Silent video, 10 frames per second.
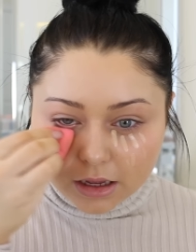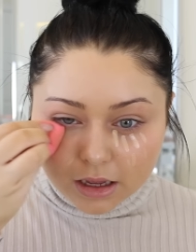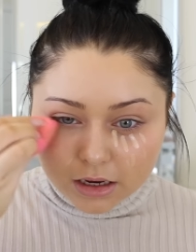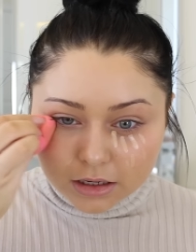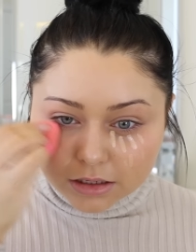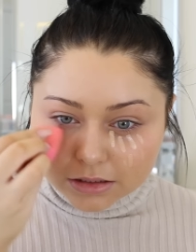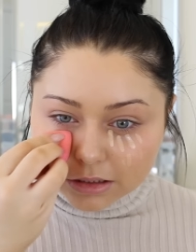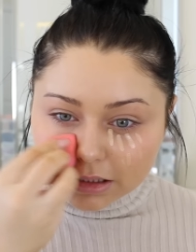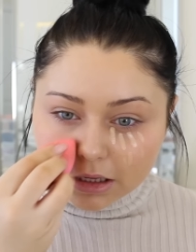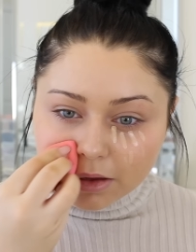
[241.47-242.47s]
and
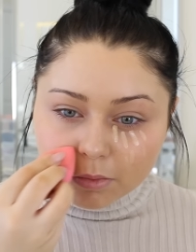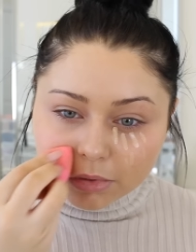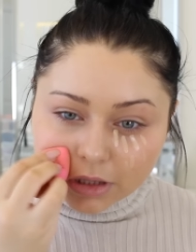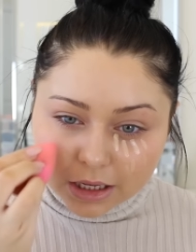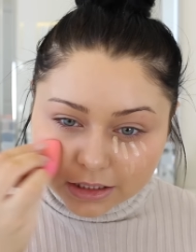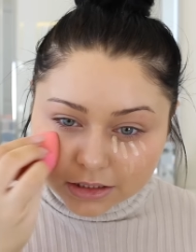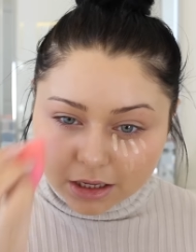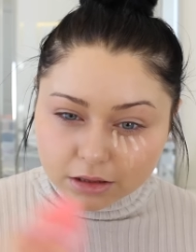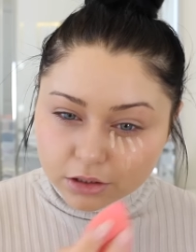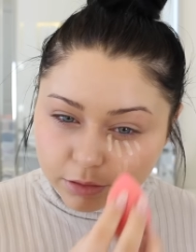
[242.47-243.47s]
easily blend
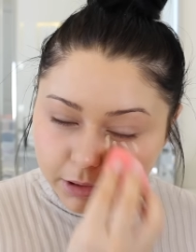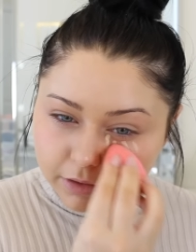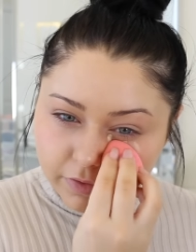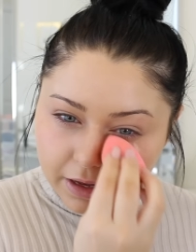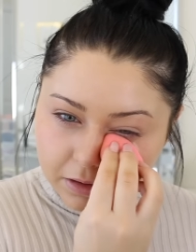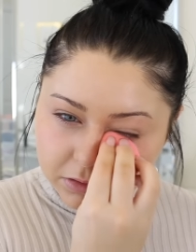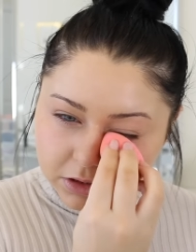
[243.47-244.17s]
a little bit of that out.